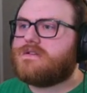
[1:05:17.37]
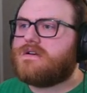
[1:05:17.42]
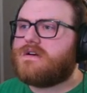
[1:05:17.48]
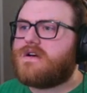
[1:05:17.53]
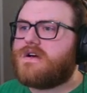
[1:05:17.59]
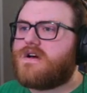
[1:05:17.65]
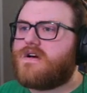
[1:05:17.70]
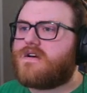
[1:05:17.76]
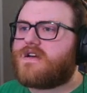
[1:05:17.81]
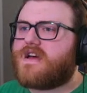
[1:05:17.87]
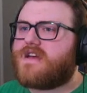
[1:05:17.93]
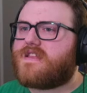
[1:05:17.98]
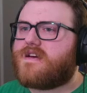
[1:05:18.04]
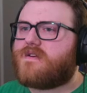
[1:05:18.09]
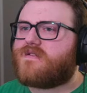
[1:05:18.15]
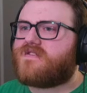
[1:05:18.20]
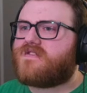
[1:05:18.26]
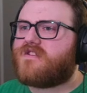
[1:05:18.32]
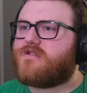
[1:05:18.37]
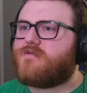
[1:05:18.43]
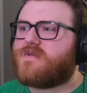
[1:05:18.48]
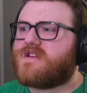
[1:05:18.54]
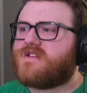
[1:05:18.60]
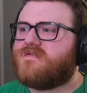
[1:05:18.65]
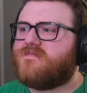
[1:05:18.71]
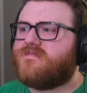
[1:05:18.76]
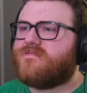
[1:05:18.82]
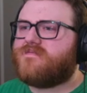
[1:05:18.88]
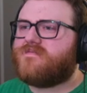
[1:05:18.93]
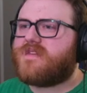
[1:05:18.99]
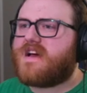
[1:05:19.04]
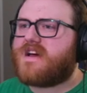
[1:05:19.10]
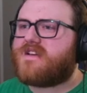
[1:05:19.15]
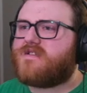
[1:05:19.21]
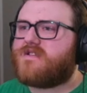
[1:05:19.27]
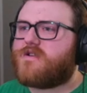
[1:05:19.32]
Okay, that was stupid. I
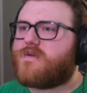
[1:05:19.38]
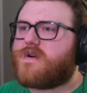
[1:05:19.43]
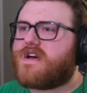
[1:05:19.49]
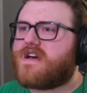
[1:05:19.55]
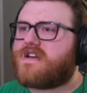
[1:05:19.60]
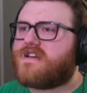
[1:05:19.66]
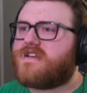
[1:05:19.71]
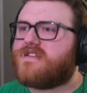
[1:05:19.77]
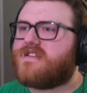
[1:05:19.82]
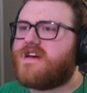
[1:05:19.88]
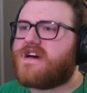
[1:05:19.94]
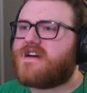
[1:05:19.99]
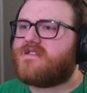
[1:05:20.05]
don't know why I did that.